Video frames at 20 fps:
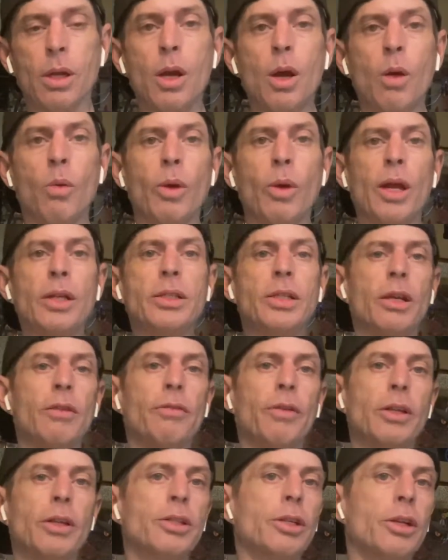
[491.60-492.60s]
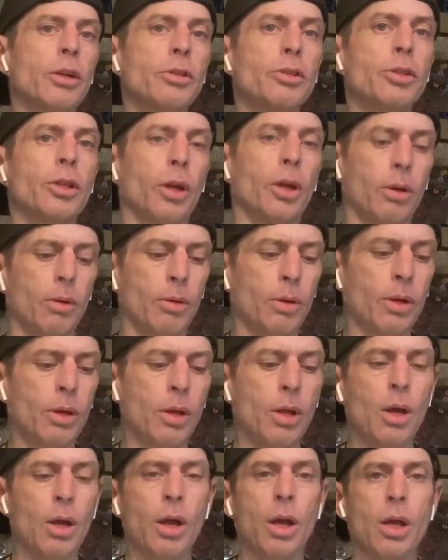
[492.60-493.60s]
we identified years ago
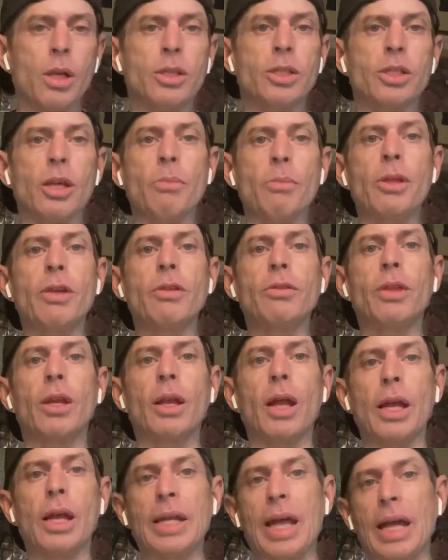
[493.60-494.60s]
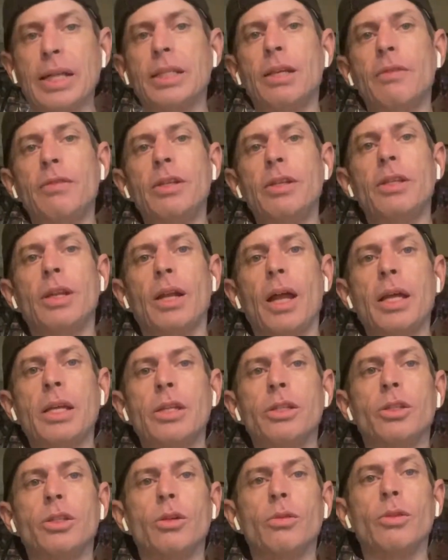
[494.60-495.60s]
something that, an activity that I
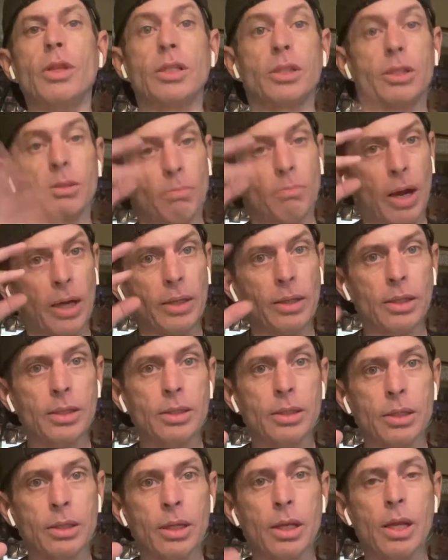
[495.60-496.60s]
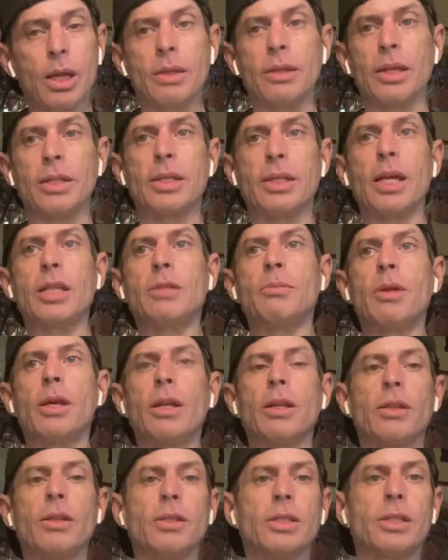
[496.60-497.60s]
can do that's mindless, that takes me out
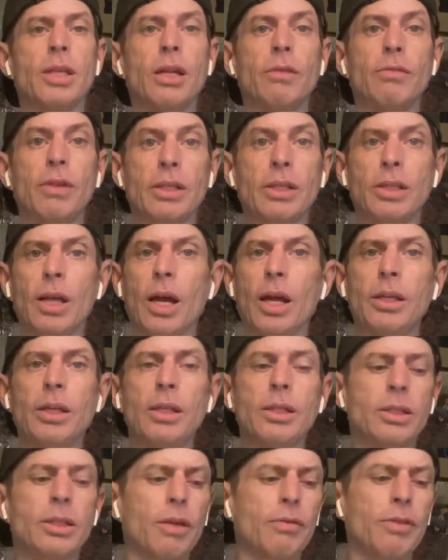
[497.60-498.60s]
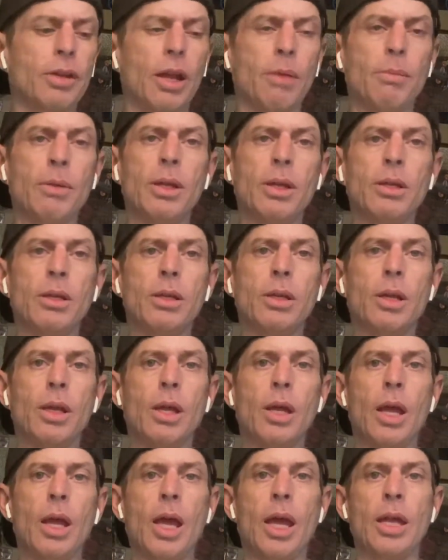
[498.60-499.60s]
of the state of anxiety and stuff that I'm in,
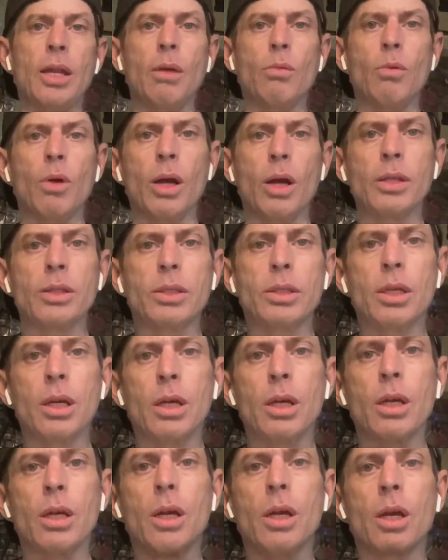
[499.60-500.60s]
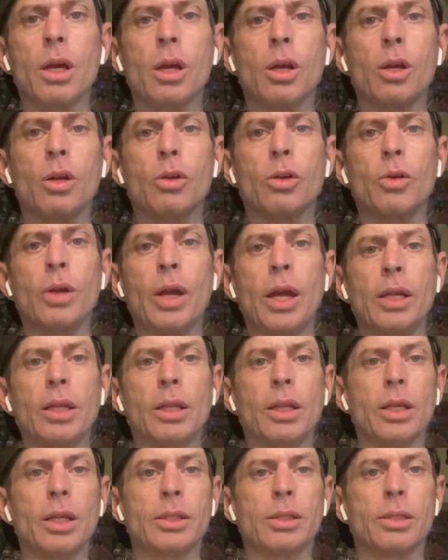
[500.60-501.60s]
and it was creating a
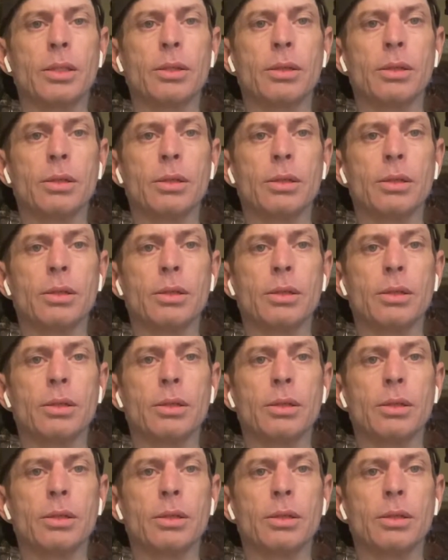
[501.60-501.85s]
list.